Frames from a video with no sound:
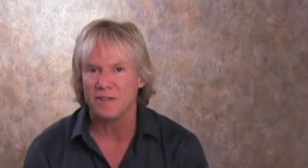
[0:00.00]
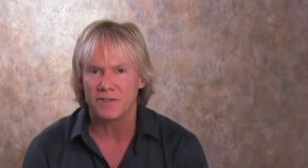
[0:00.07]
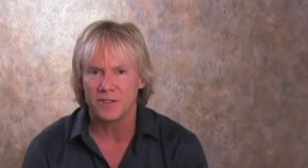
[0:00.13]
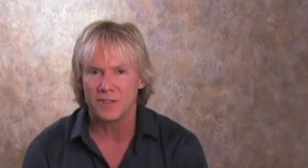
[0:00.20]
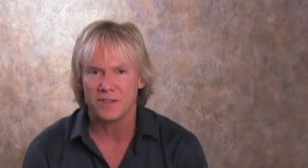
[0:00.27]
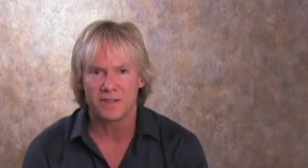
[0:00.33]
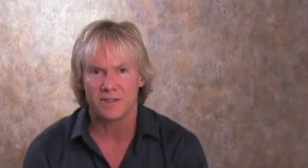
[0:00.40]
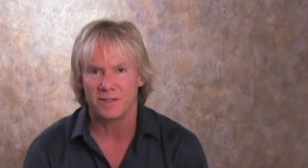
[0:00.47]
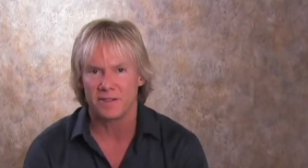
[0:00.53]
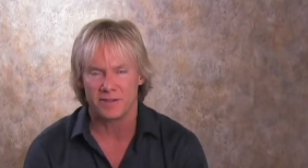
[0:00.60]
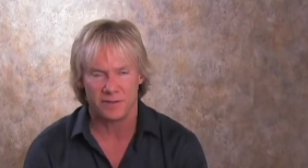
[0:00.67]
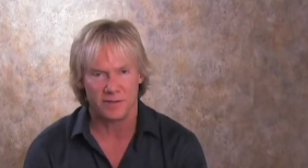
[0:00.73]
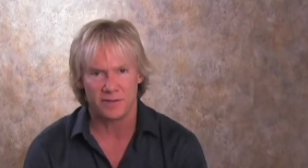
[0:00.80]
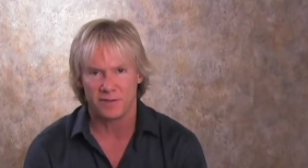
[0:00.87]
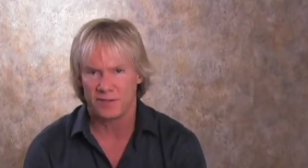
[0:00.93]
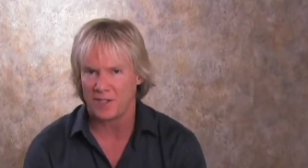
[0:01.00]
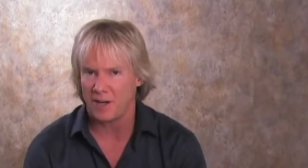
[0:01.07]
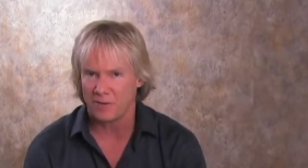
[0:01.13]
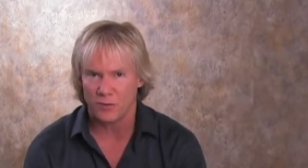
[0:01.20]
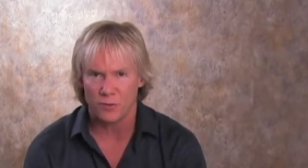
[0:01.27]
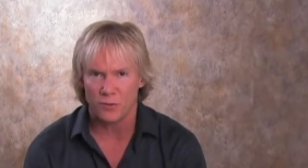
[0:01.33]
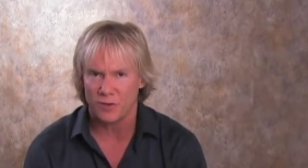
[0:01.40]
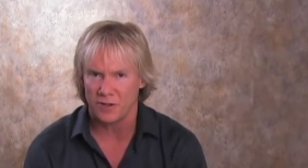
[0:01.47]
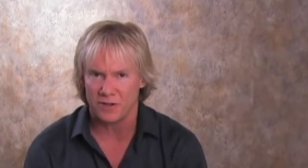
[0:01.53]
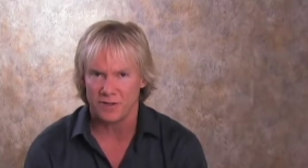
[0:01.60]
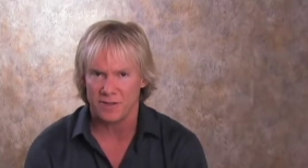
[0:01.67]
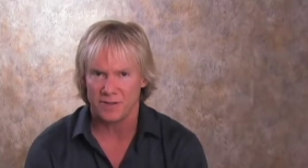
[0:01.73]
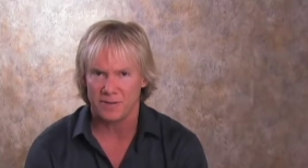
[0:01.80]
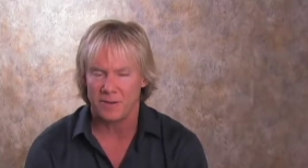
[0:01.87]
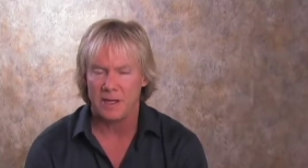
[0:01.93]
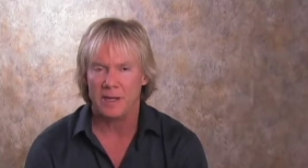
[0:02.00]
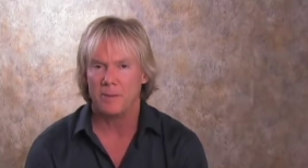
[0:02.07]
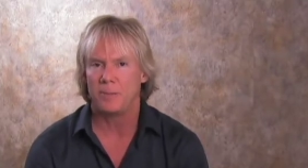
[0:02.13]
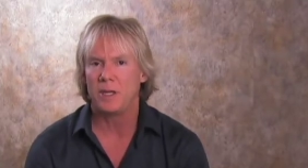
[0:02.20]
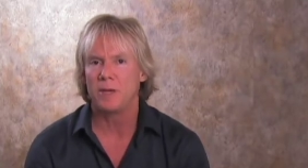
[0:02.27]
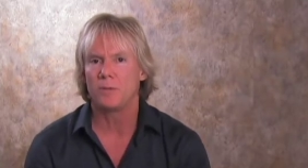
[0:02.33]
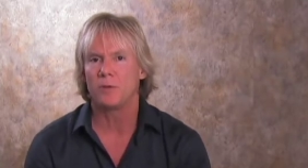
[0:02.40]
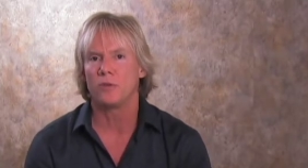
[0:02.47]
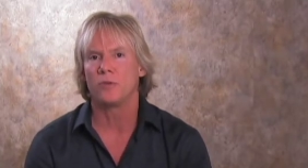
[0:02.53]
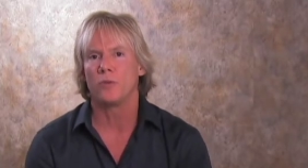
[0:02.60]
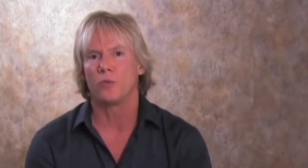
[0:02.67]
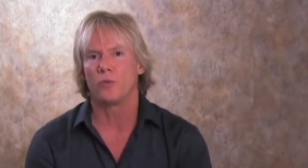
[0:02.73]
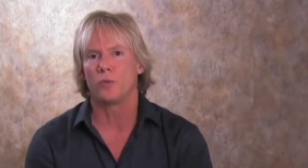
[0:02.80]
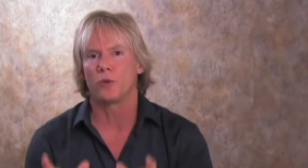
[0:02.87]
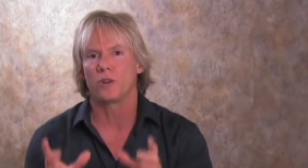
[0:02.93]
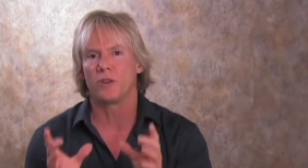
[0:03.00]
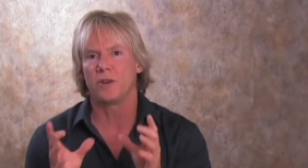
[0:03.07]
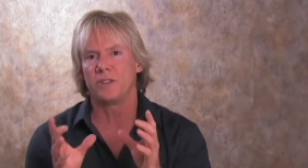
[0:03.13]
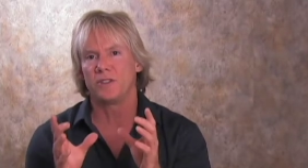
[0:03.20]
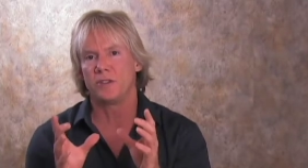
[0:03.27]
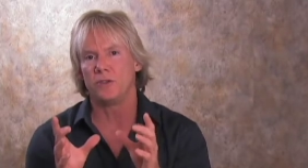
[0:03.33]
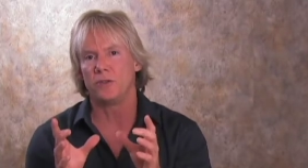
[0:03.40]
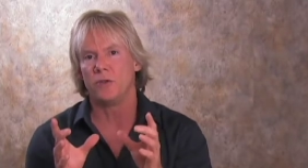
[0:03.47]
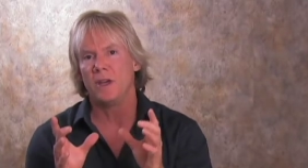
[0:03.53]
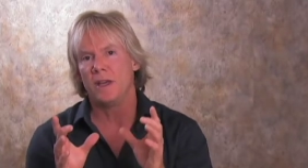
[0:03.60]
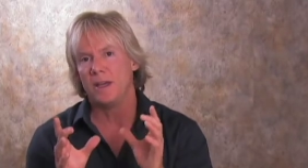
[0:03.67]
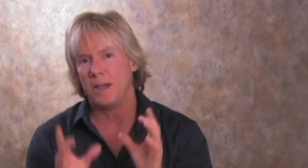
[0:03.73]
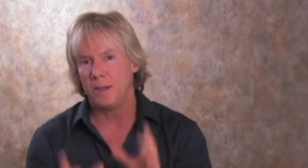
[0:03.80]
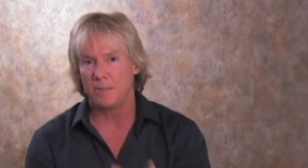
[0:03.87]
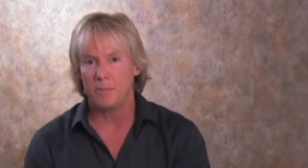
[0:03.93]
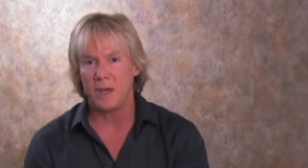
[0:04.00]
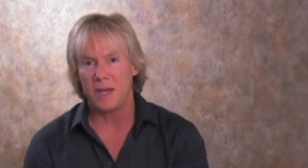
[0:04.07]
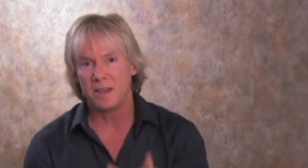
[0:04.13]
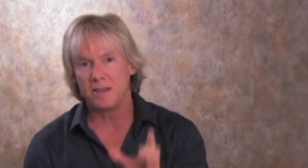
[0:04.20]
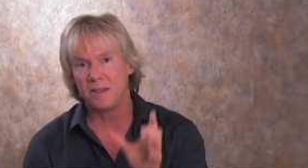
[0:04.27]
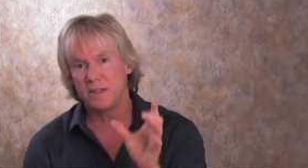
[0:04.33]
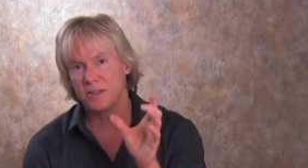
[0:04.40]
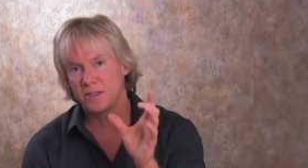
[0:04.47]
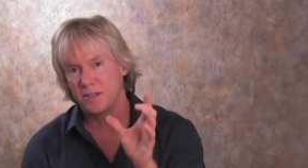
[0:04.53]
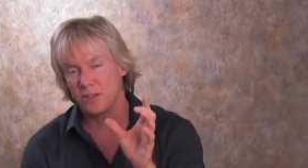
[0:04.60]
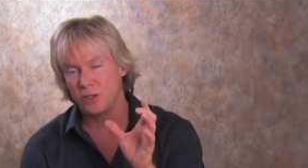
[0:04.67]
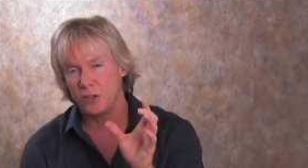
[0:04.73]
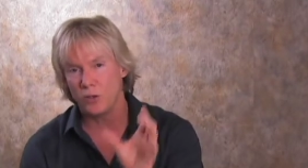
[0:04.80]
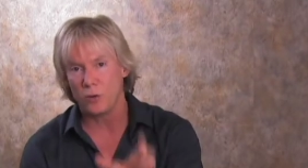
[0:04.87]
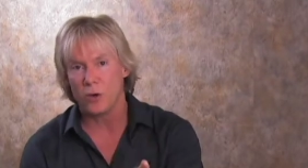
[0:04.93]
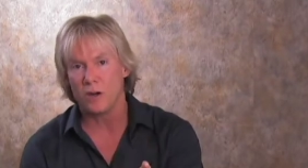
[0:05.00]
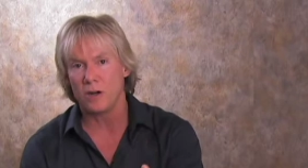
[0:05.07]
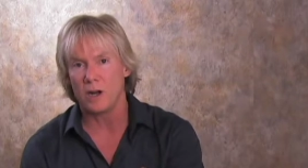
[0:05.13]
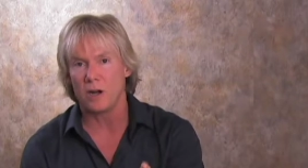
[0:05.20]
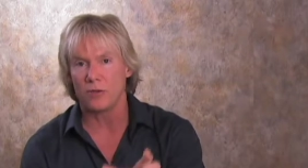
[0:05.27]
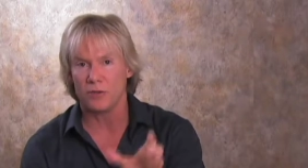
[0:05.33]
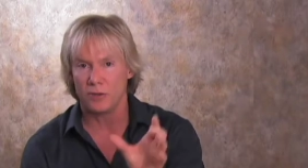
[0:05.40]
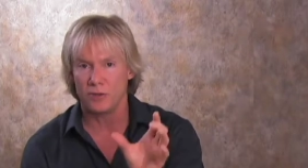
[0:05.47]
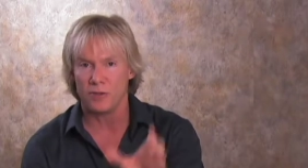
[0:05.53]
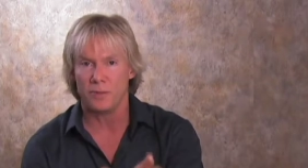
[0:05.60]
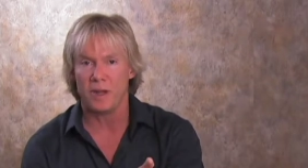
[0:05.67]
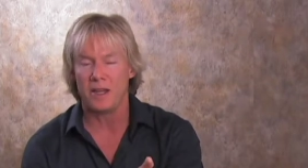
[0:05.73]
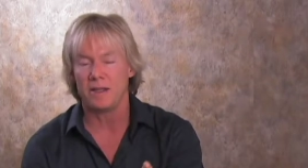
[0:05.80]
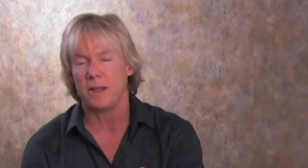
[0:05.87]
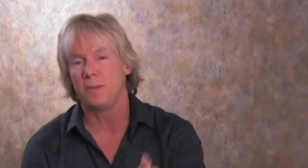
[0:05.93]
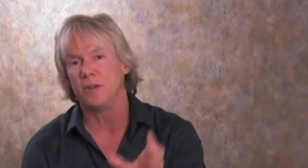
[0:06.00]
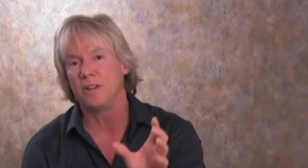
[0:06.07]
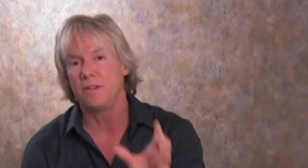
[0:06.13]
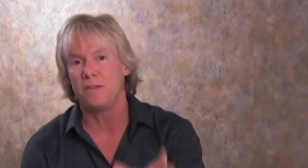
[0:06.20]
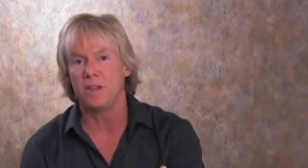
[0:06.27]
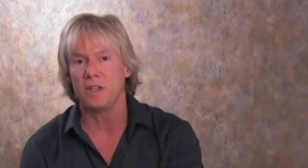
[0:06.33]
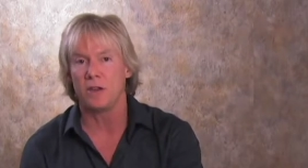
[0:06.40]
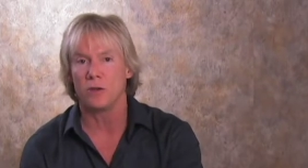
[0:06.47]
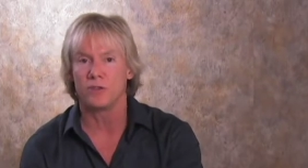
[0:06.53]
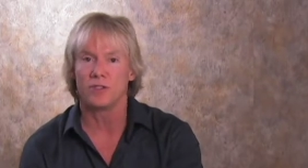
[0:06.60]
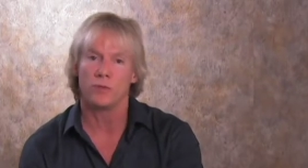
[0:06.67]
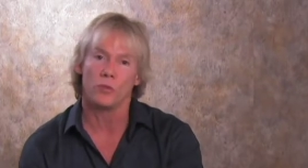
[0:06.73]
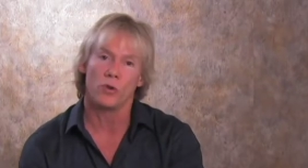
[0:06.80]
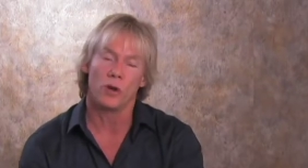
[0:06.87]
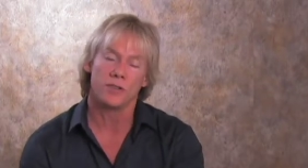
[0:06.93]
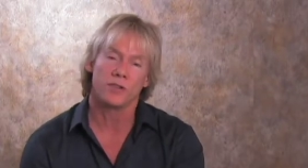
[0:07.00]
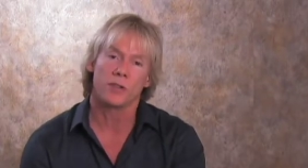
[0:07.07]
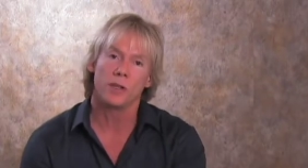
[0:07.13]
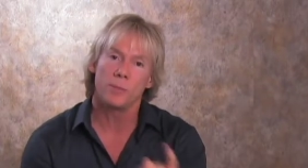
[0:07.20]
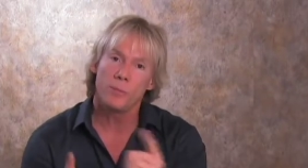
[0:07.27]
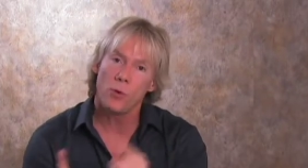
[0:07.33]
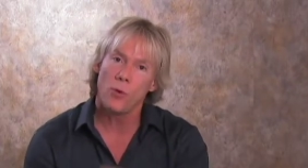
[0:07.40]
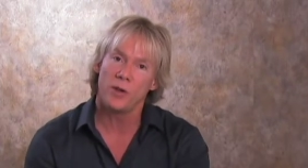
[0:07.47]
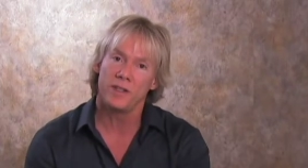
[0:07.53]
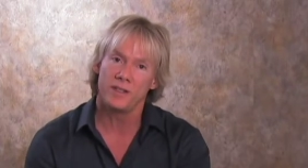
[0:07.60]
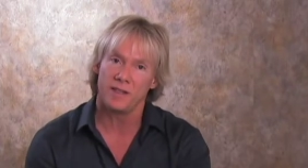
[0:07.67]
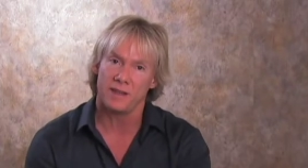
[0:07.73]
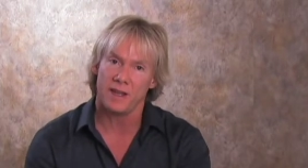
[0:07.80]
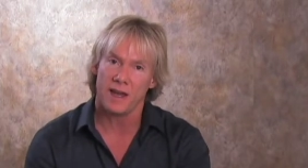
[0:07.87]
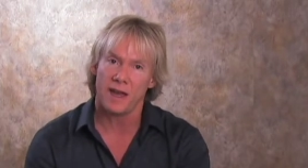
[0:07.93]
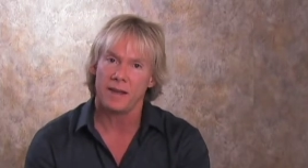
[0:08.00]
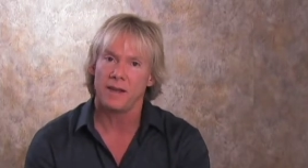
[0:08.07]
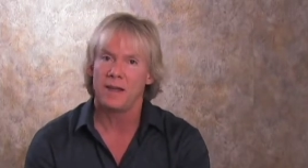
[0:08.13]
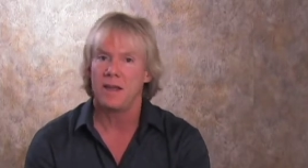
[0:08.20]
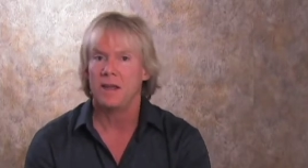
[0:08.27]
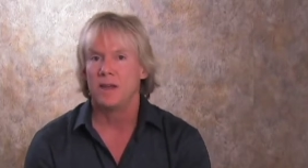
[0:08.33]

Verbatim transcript: if it's several words. People, we're going to embed this URL or your domain name in the videos, and we're also going to point to that.